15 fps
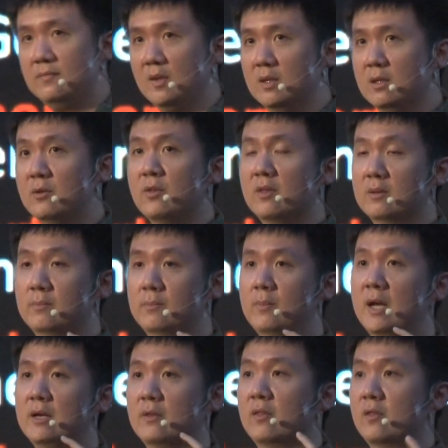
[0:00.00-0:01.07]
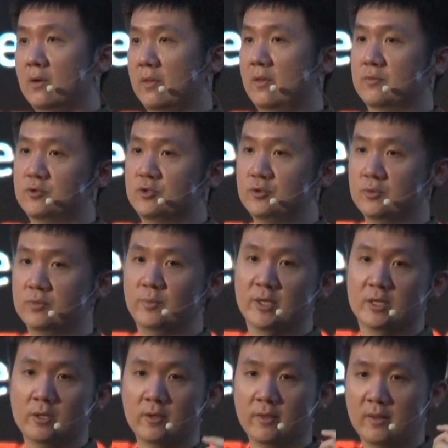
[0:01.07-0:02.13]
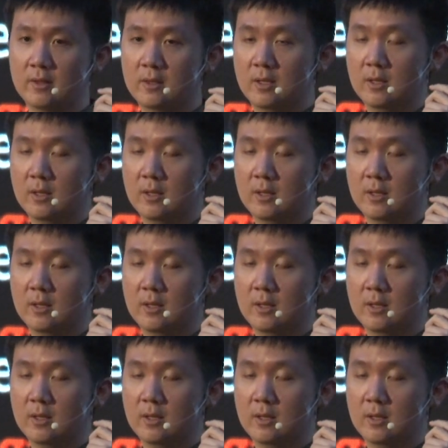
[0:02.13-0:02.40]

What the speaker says: there is a better source of truth because